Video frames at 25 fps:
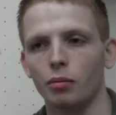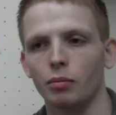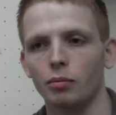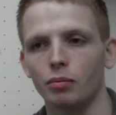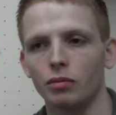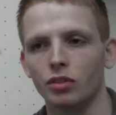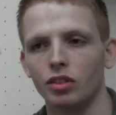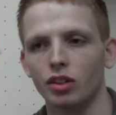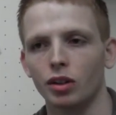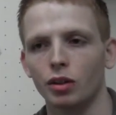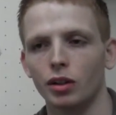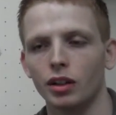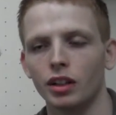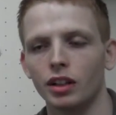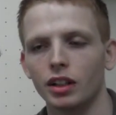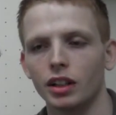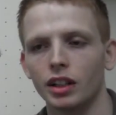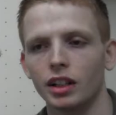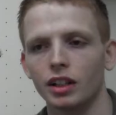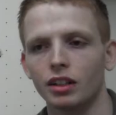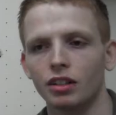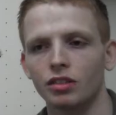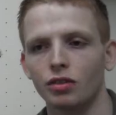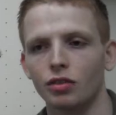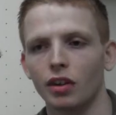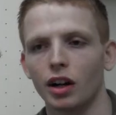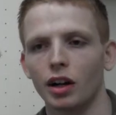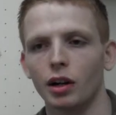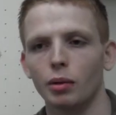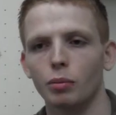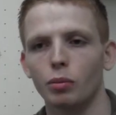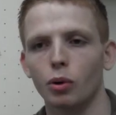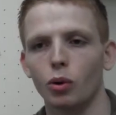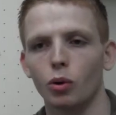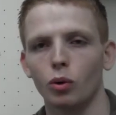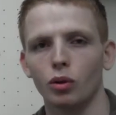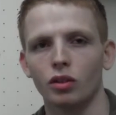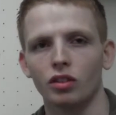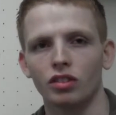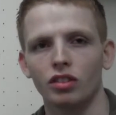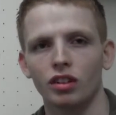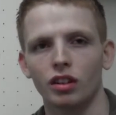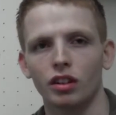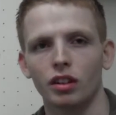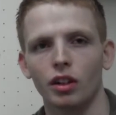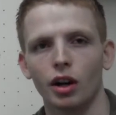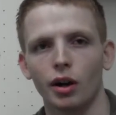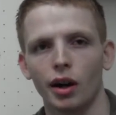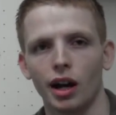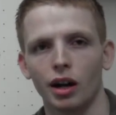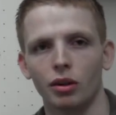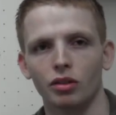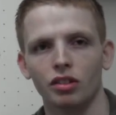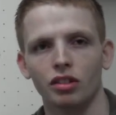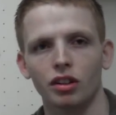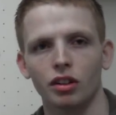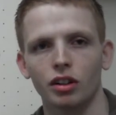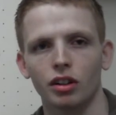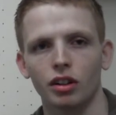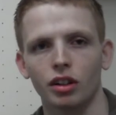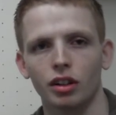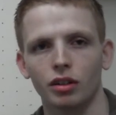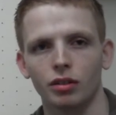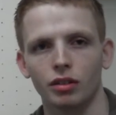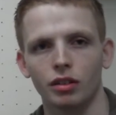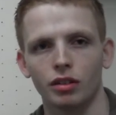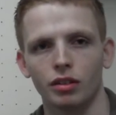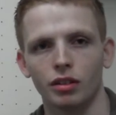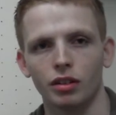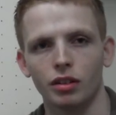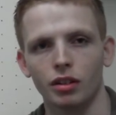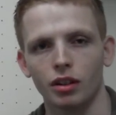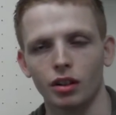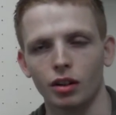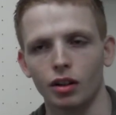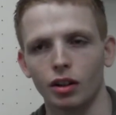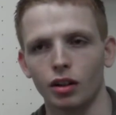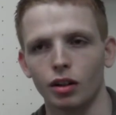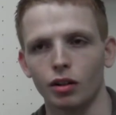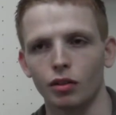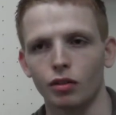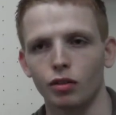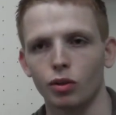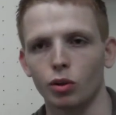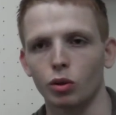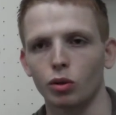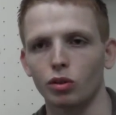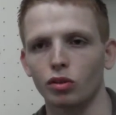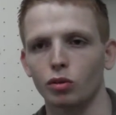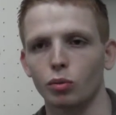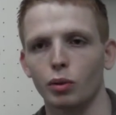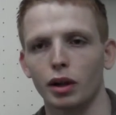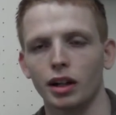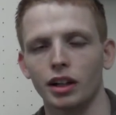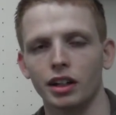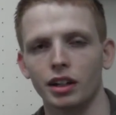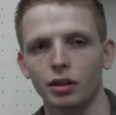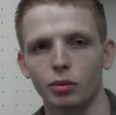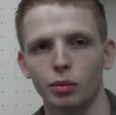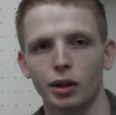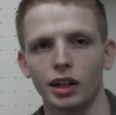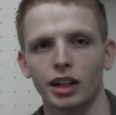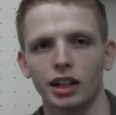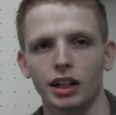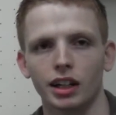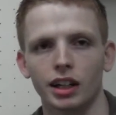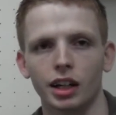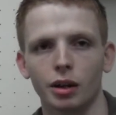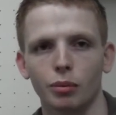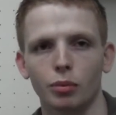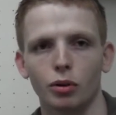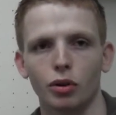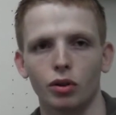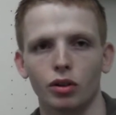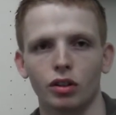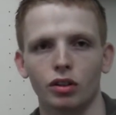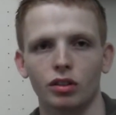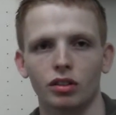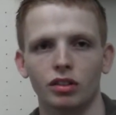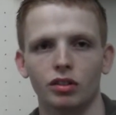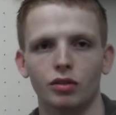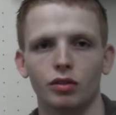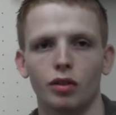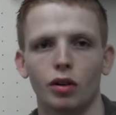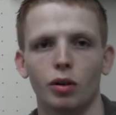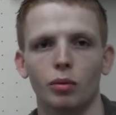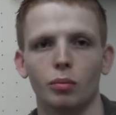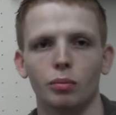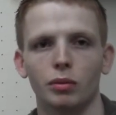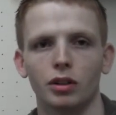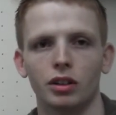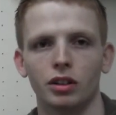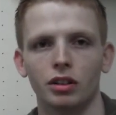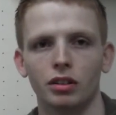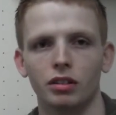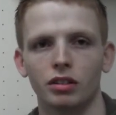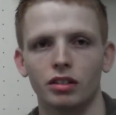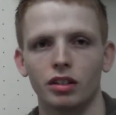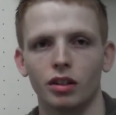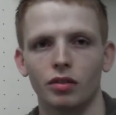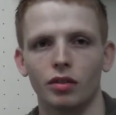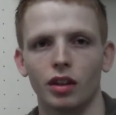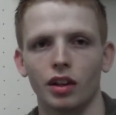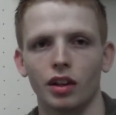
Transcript: So it is very important to know how to cook, and of course where you can get products from and stuff